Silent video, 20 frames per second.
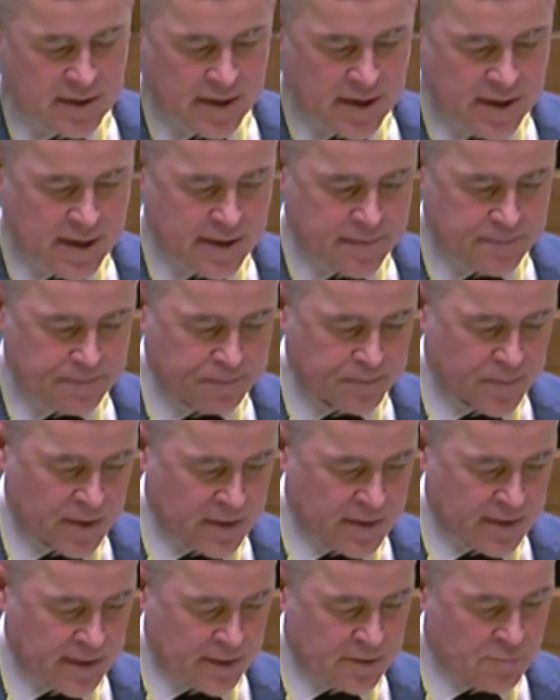
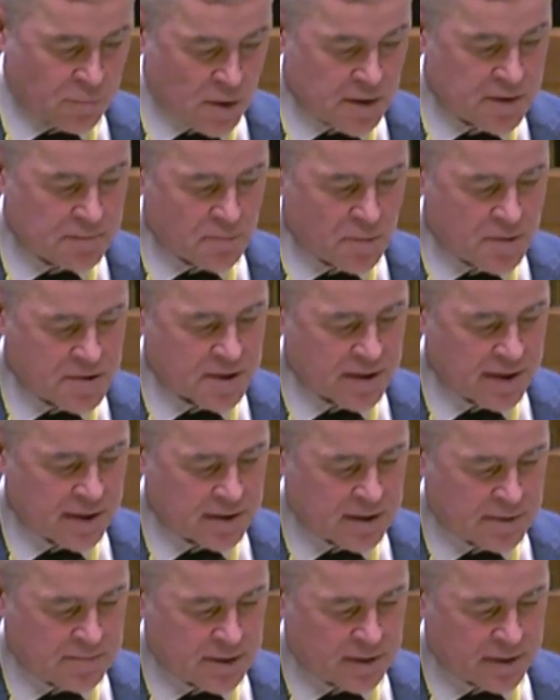and one most
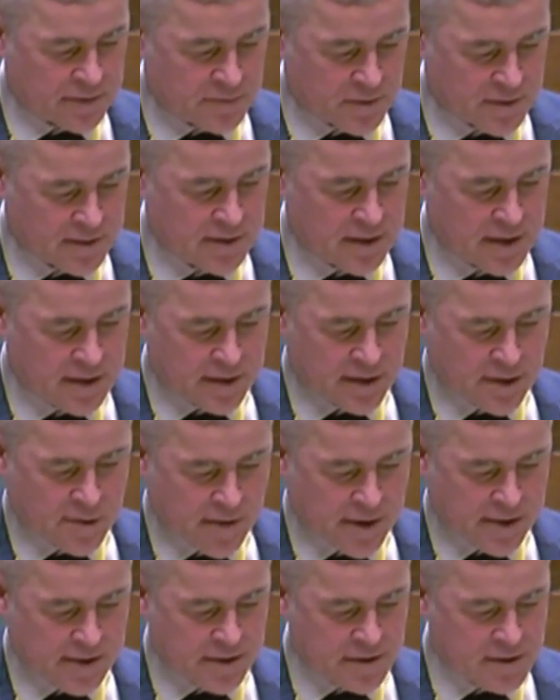likely to be delivered the
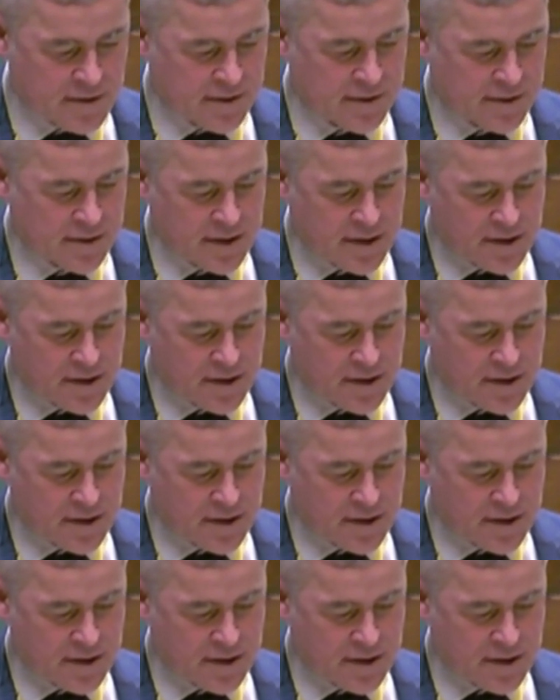quickest.